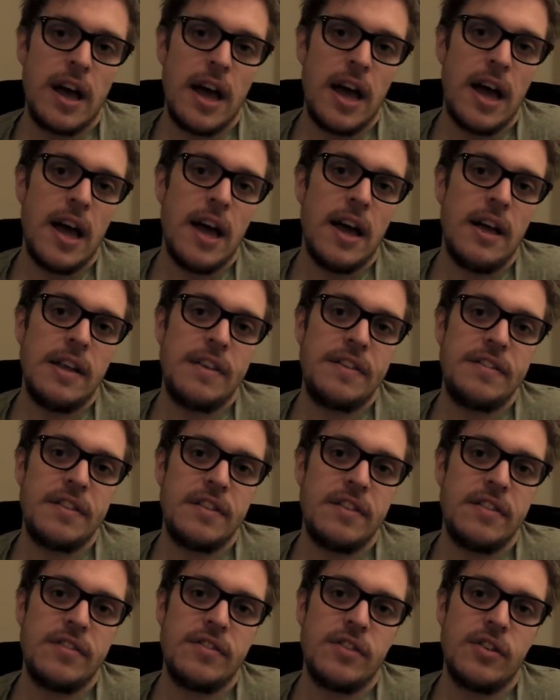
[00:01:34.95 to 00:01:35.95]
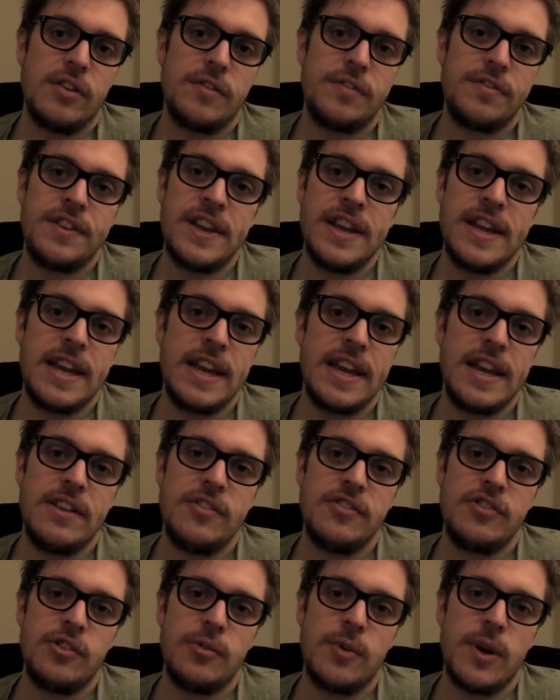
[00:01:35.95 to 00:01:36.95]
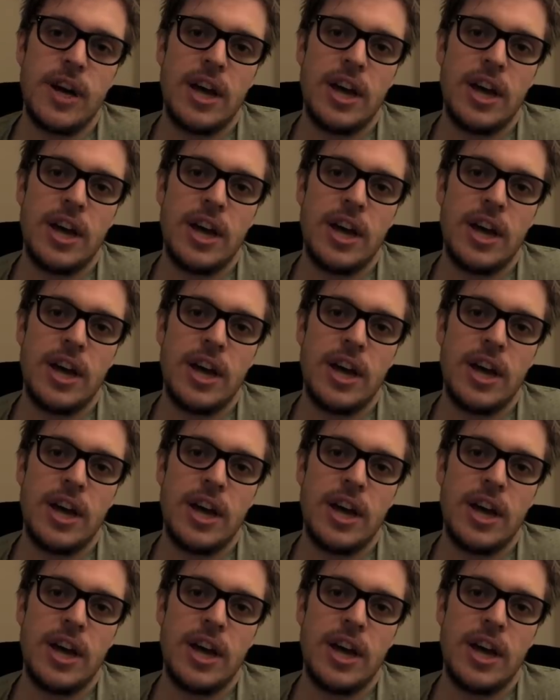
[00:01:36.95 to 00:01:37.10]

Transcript: uh, sort of sneaking into a,